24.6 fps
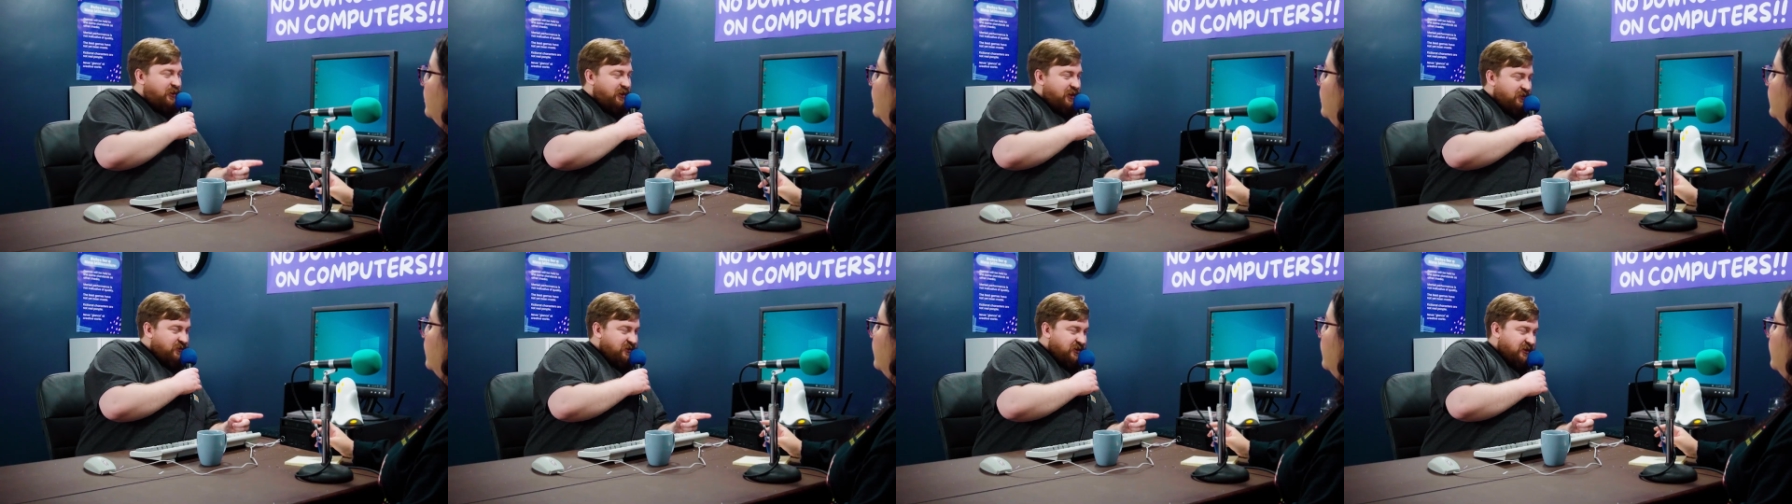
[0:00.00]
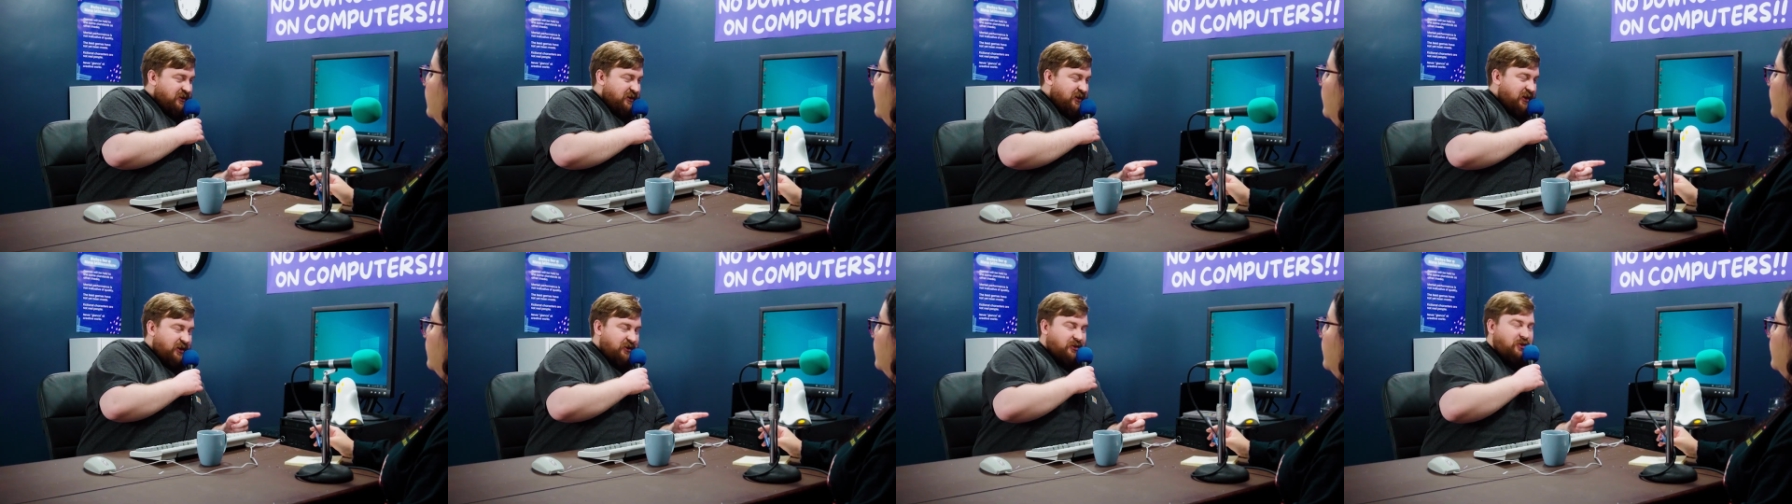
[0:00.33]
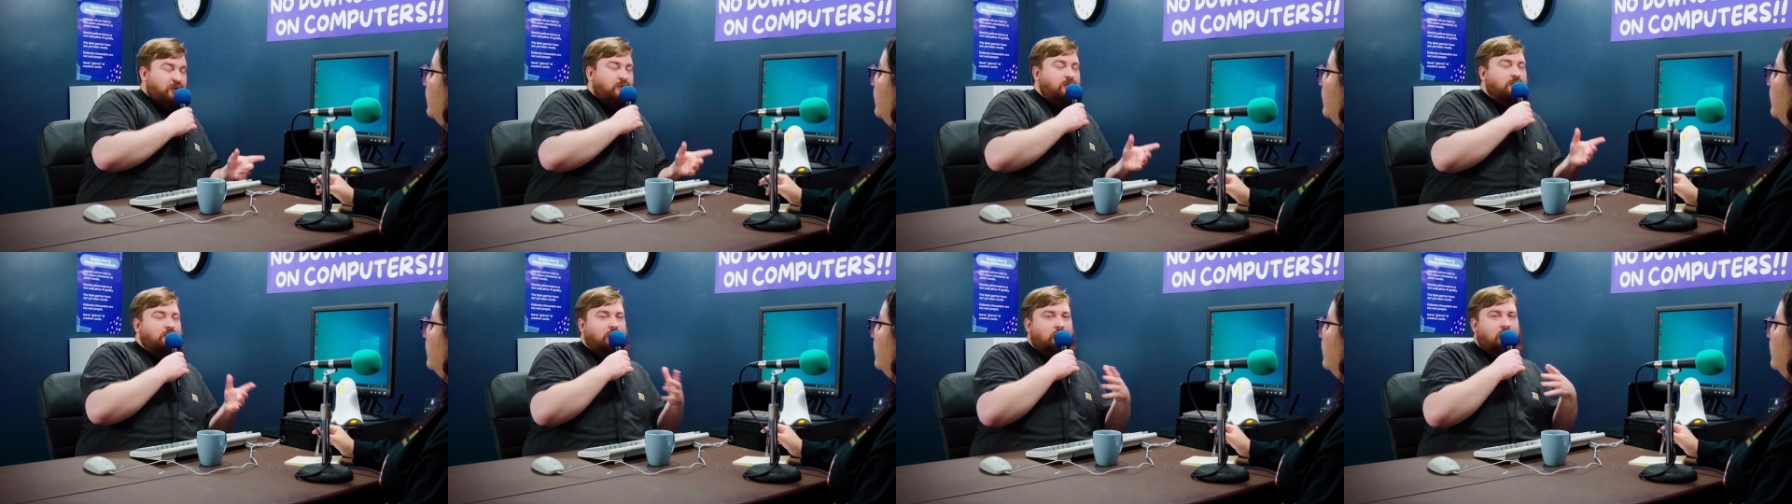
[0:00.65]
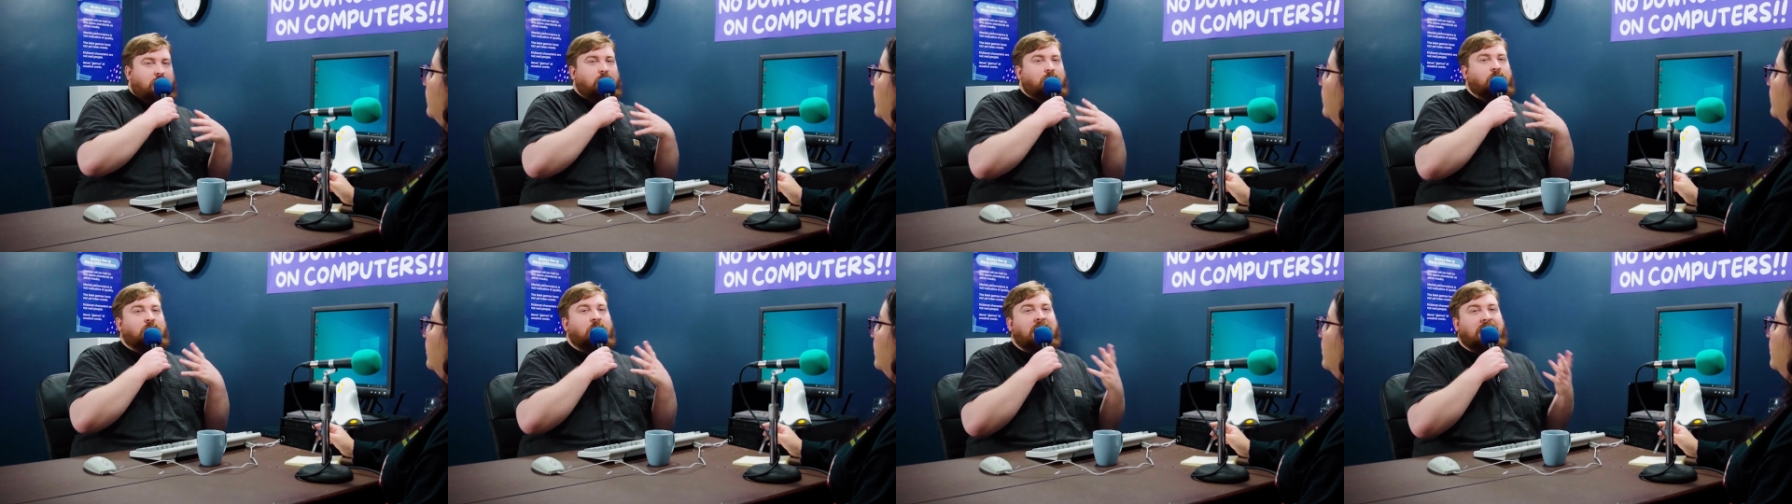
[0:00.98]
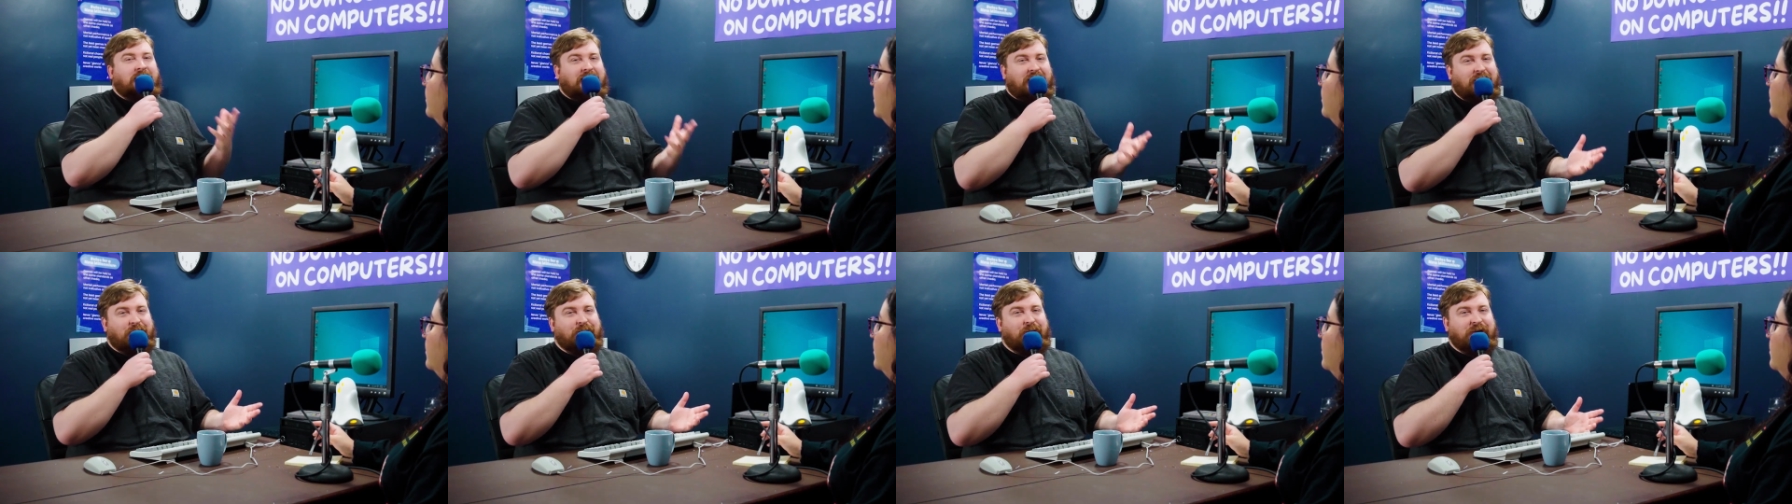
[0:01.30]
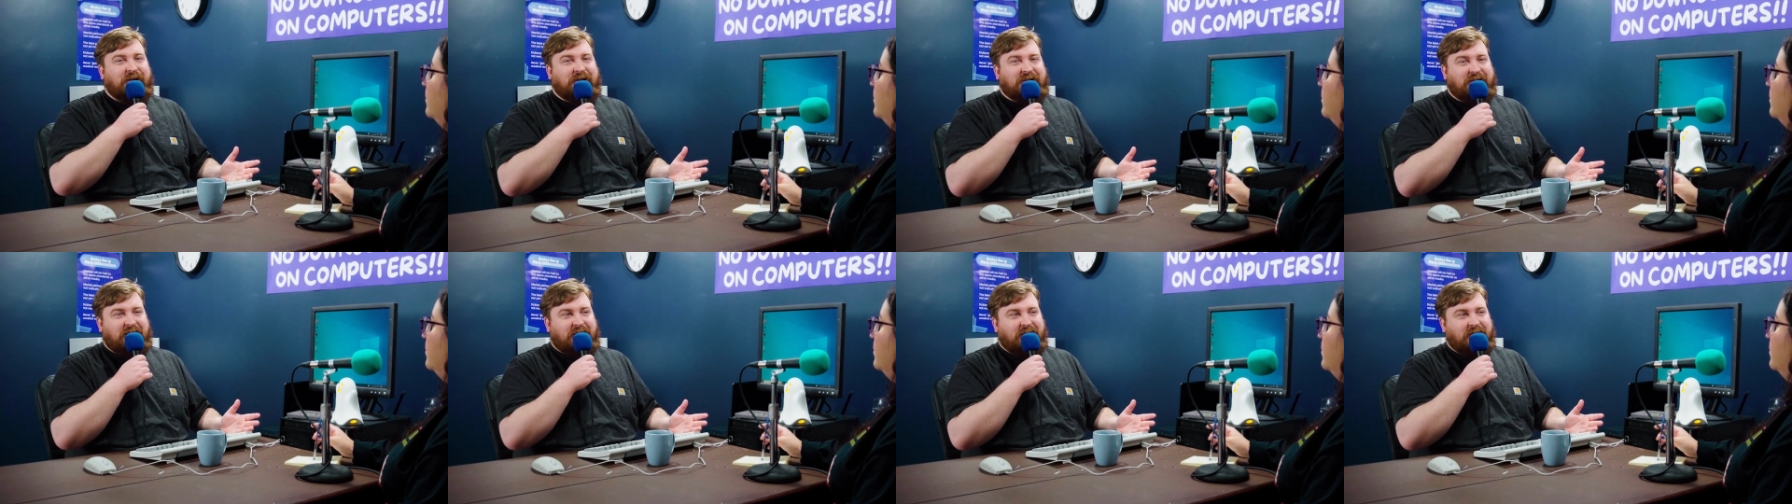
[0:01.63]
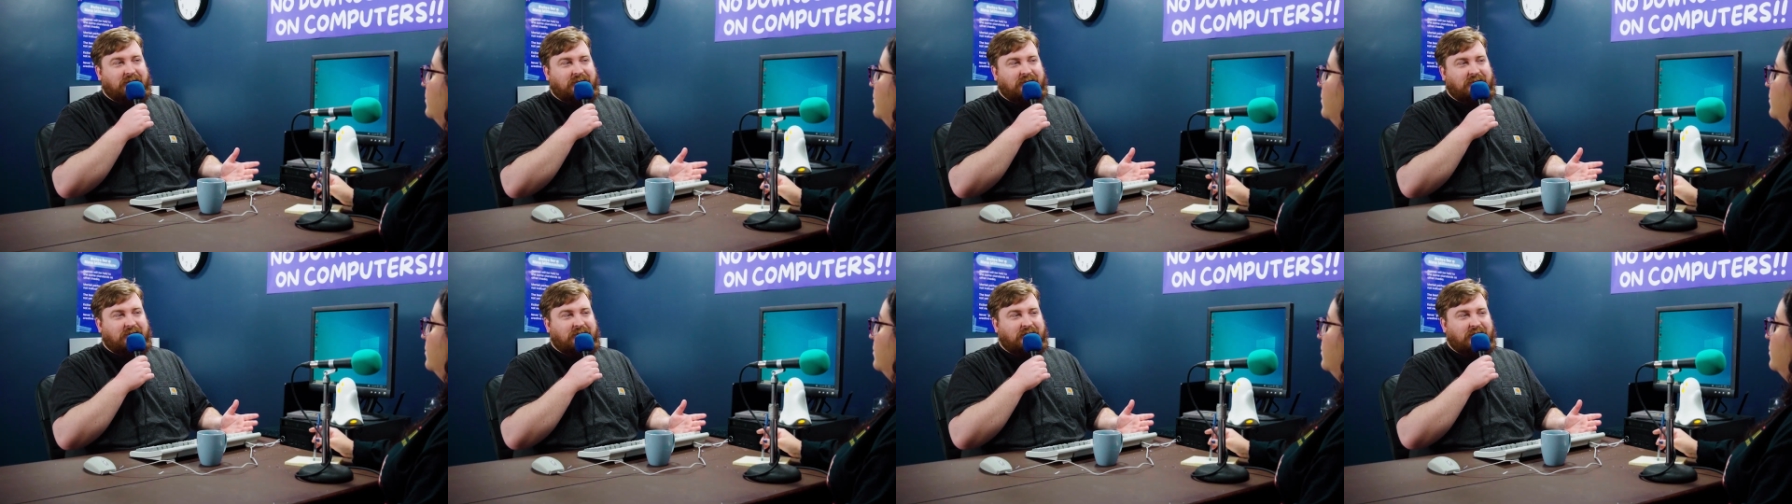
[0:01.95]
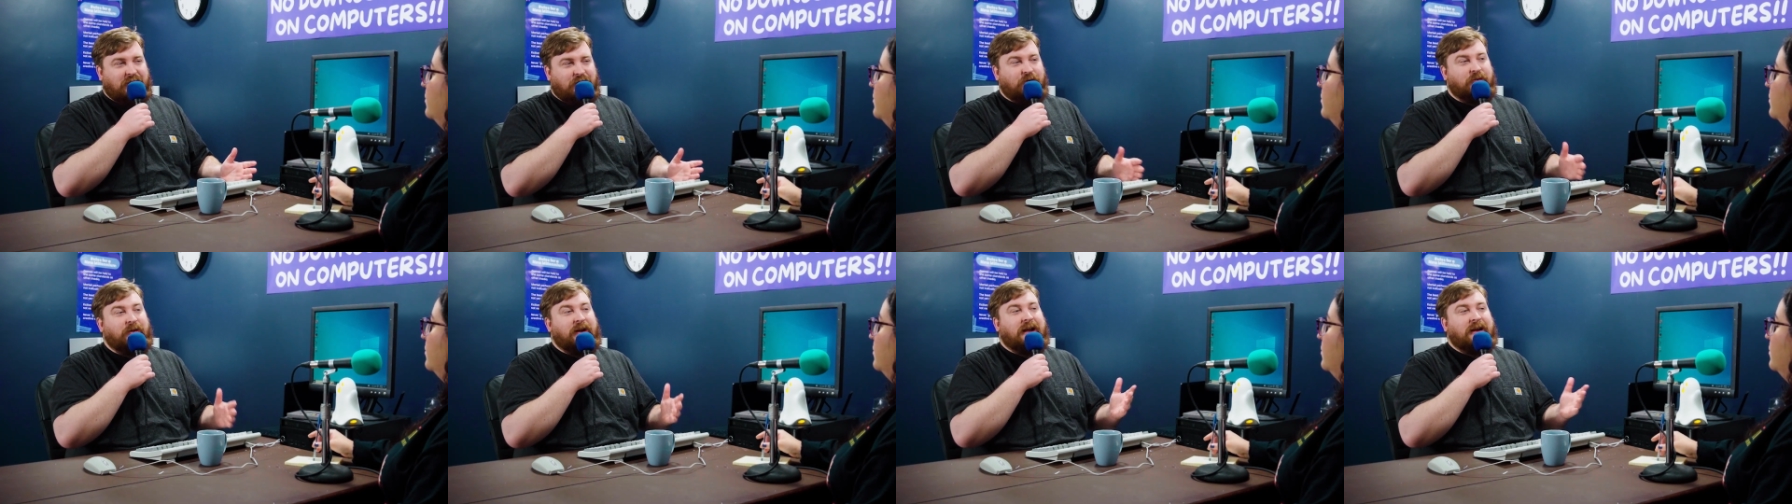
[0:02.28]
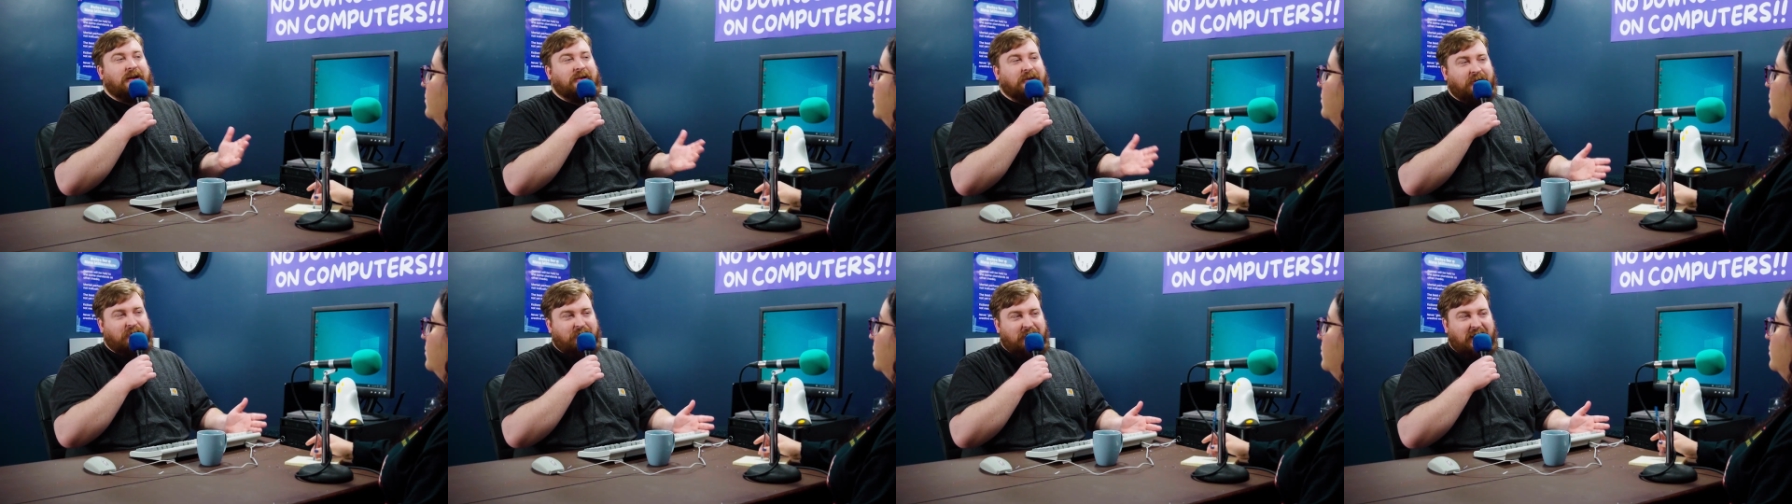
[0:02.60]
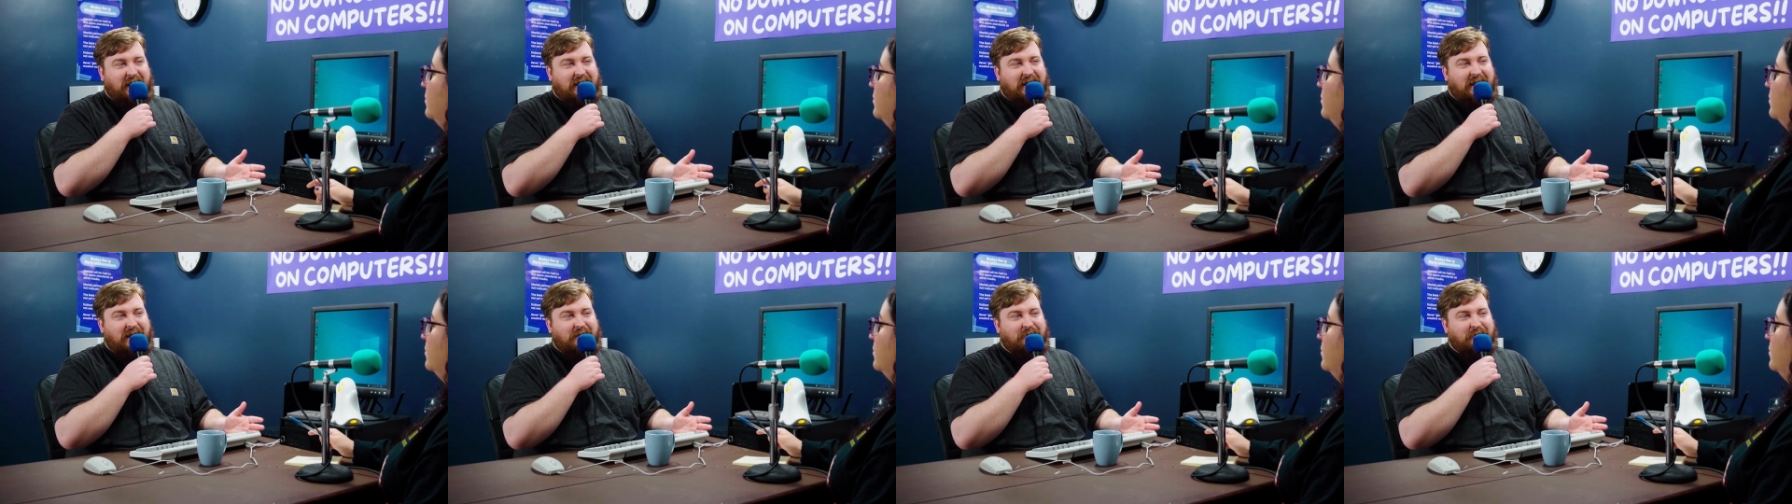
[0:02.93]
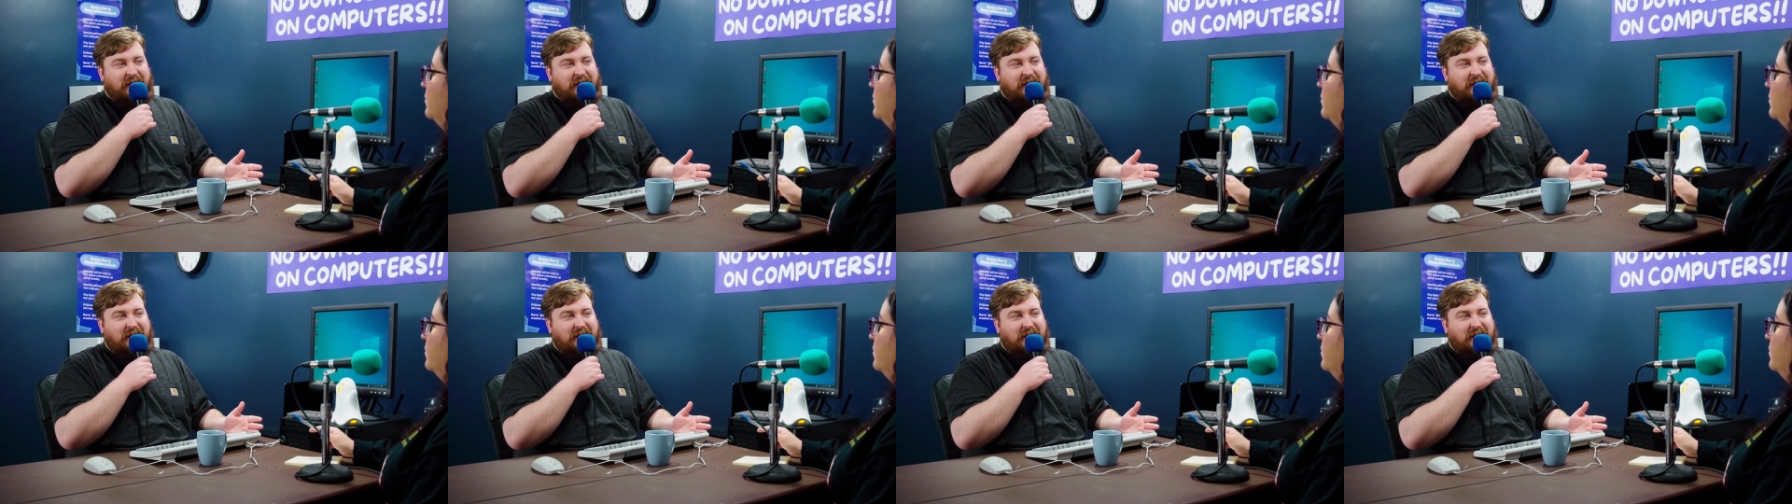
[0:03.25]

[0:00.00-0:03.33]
gives this talk. So Ron Gilbert is the creator of Maniac